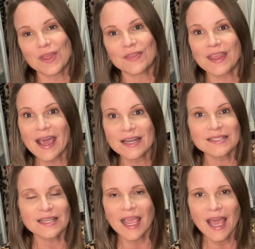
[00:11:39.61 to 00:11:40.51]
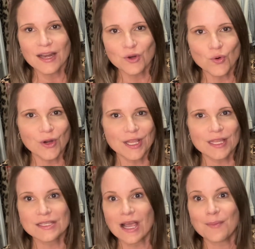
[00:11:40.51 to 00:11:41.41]
that that is the category
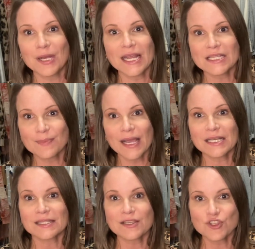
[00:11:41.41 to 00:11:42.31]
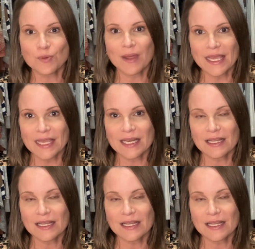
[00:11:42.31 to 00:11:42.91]
that dominates my decision making,